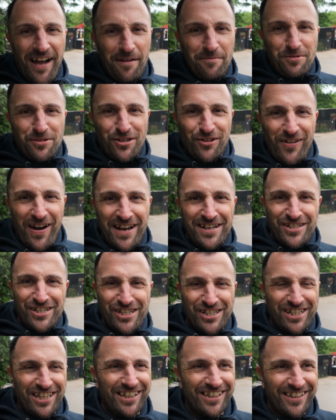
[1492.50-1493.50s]
I'm
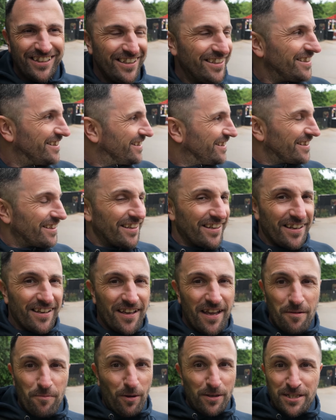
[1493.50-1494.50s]
drenched.
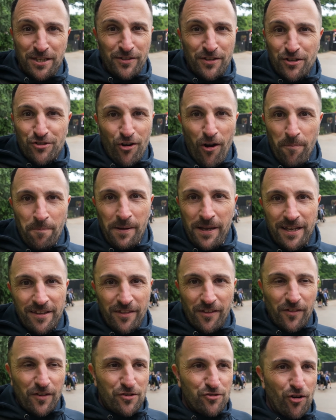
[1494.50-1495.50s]
It wasn't the drop
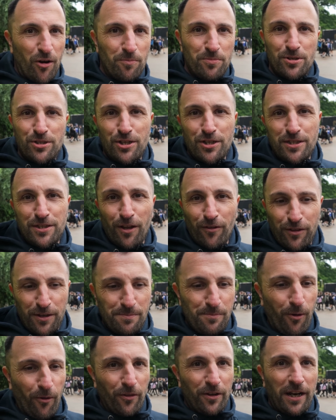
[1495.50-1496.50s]
either. The drop was just
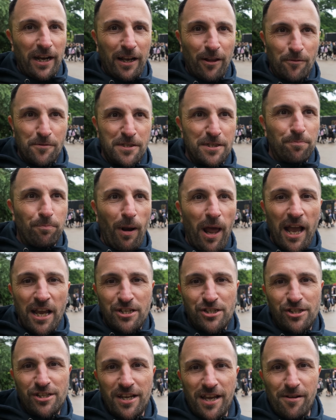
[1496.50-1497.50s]
nothing more than a little
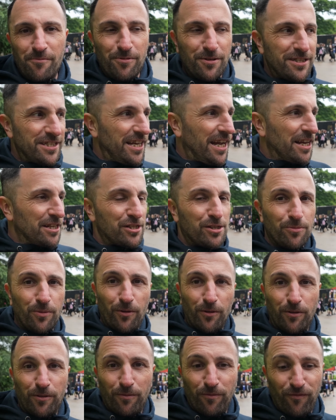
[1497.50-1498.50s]
splash. It was the
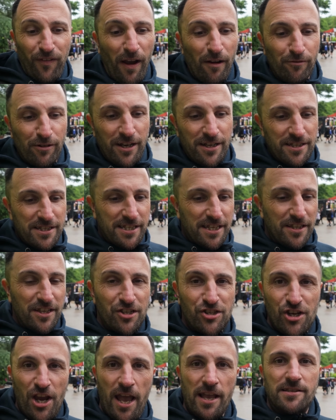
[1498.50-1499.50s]
actual fountains and
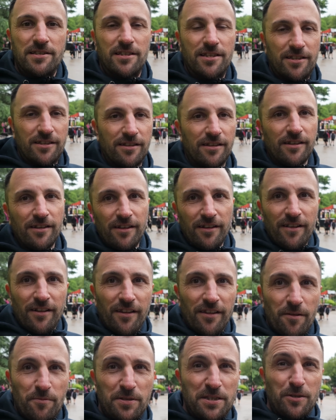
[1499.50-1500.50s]
the jets
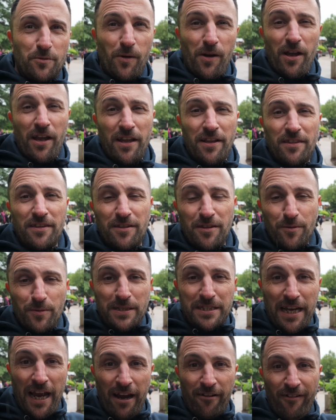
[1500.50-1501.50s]
that were squirting. They
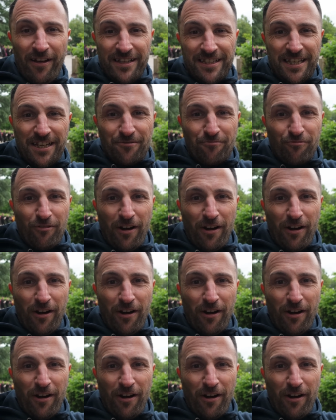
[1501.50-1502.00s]
were directed